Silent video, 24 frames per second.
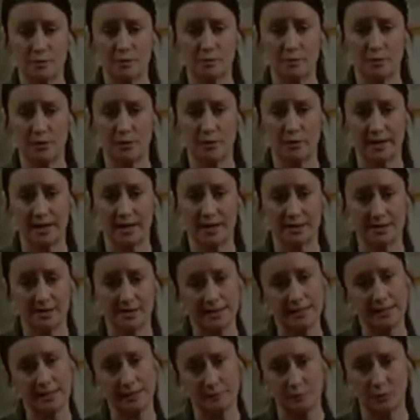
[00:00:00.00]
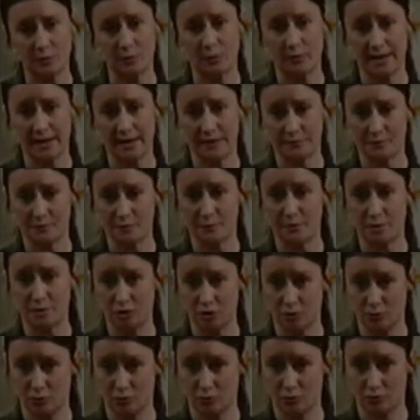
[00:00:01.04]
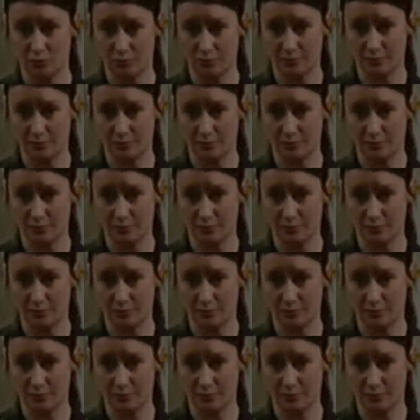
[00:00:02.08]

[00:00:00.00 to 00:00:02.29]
it was broken accidentally, but we have to be sure.